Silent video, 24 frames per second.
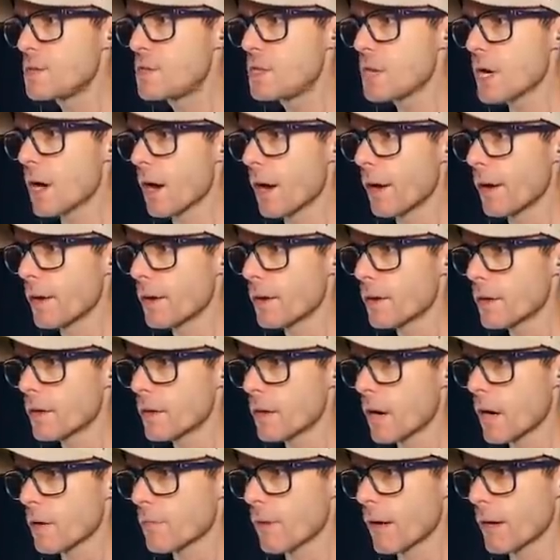Done.
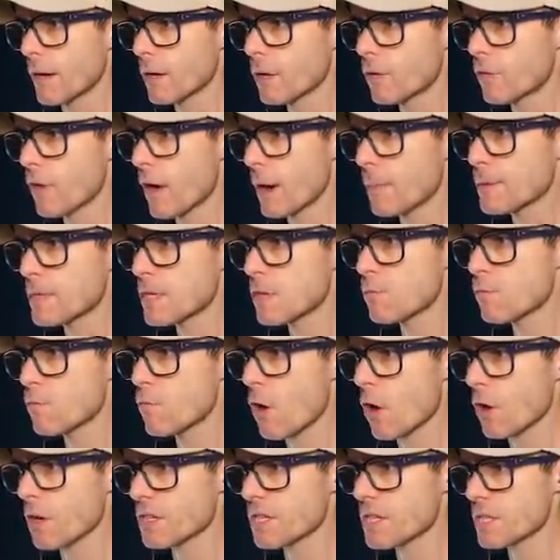All right, grab some
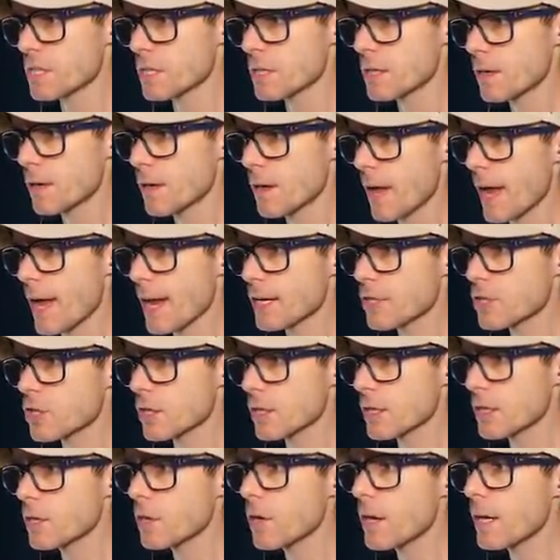rocks.
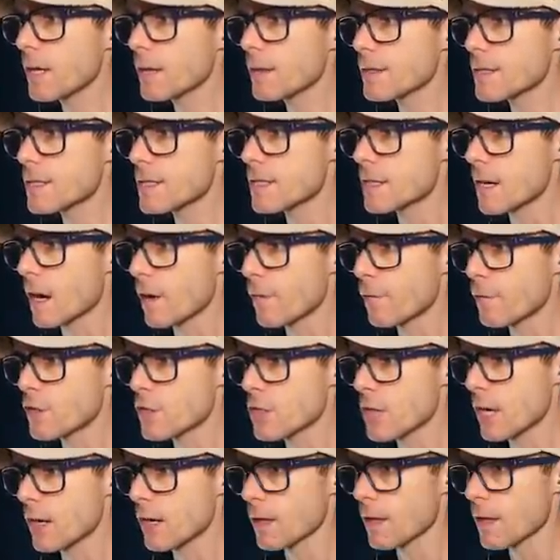Actually, can I get the
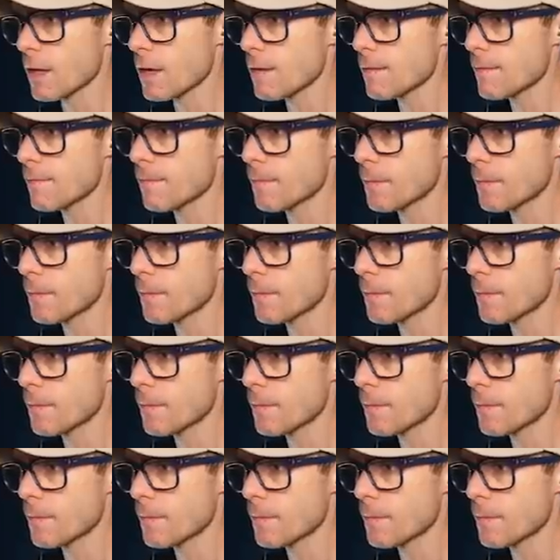starfish out of there?